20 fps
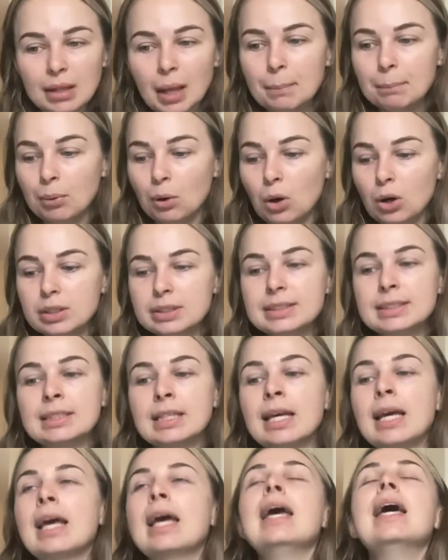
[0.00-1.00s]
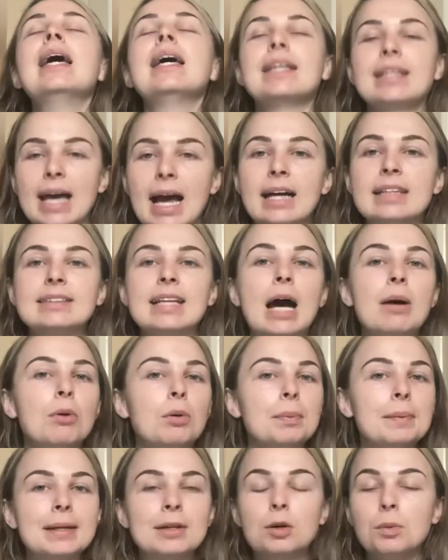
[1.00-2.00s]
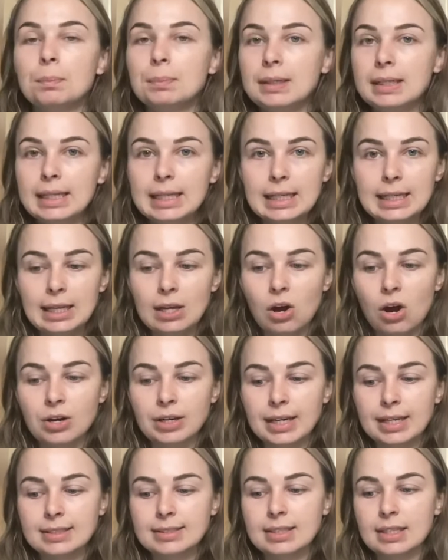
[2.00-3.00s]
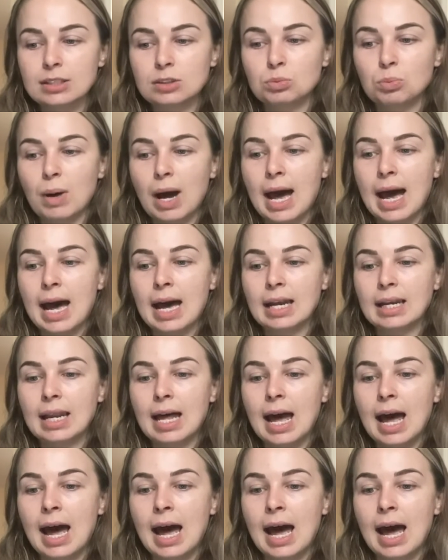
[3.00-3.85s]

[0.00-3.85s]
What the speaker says: But yes, I will be completely honest as well.